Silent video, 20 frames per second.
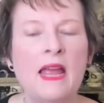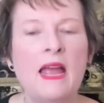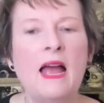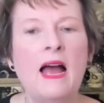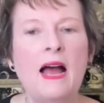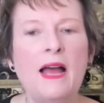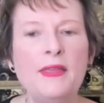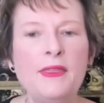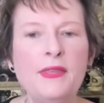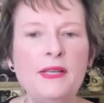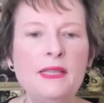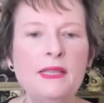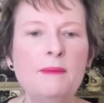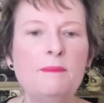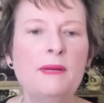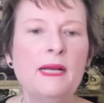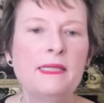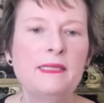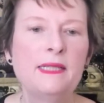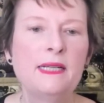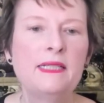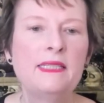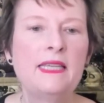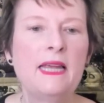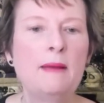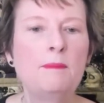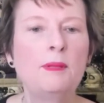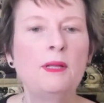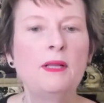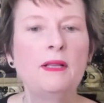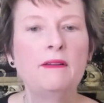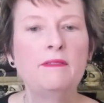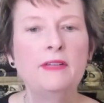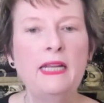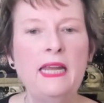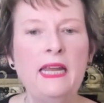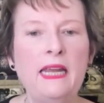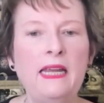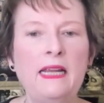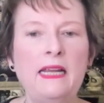I think the best example of a
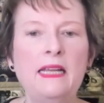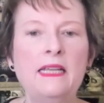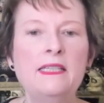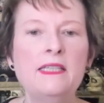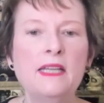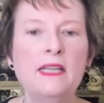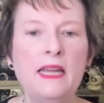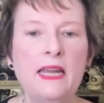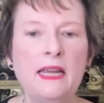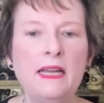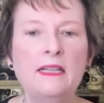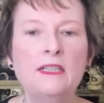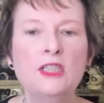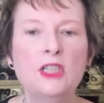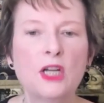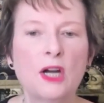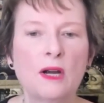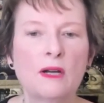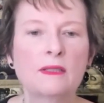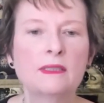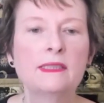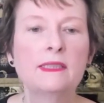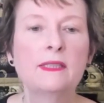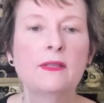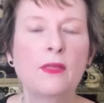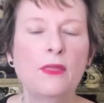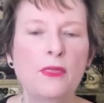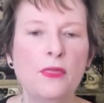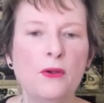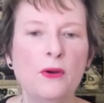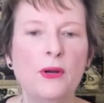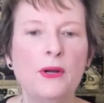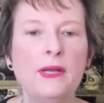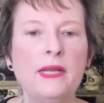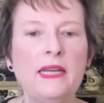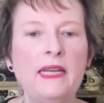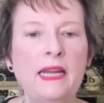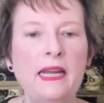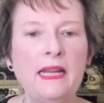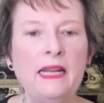king is King Charles III
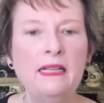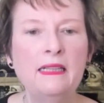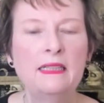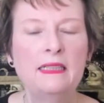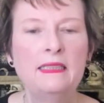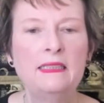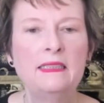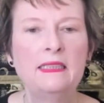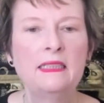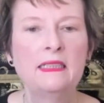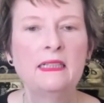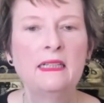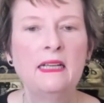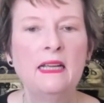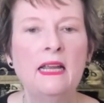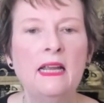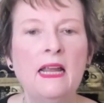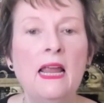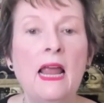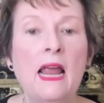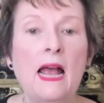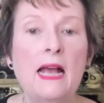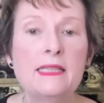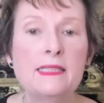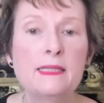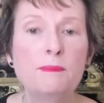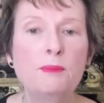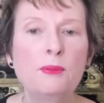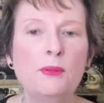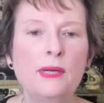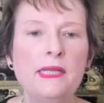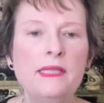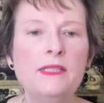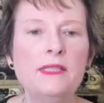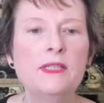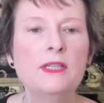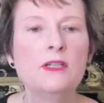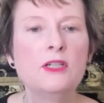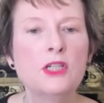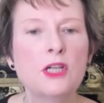in England. As a
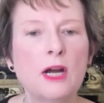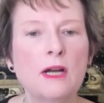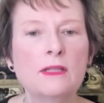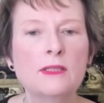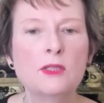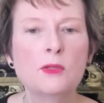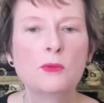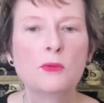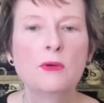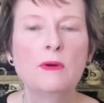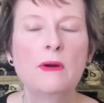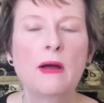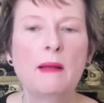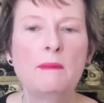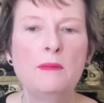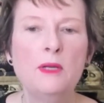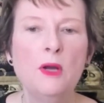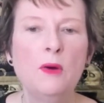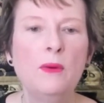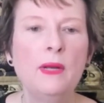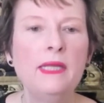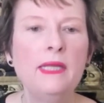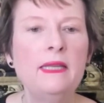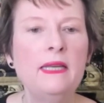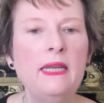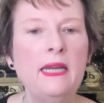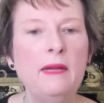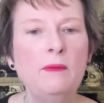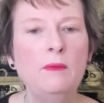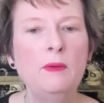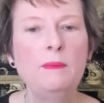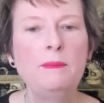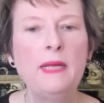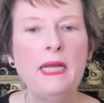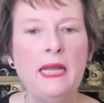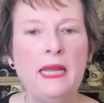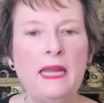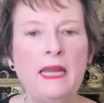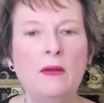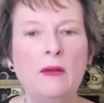prince, Charles grew up knowing that he would be
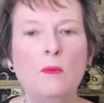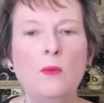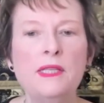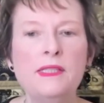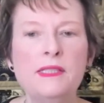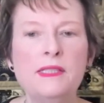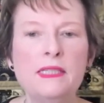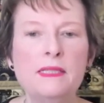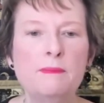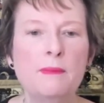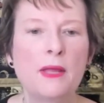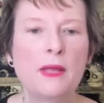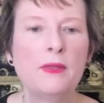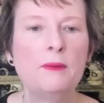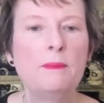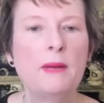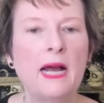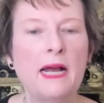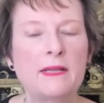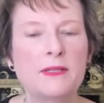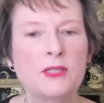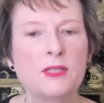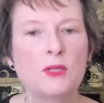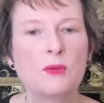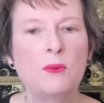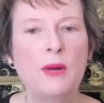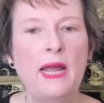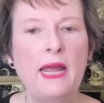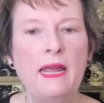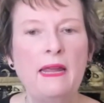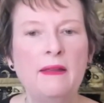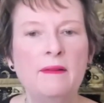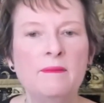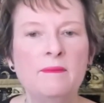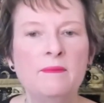king once his mother passed away.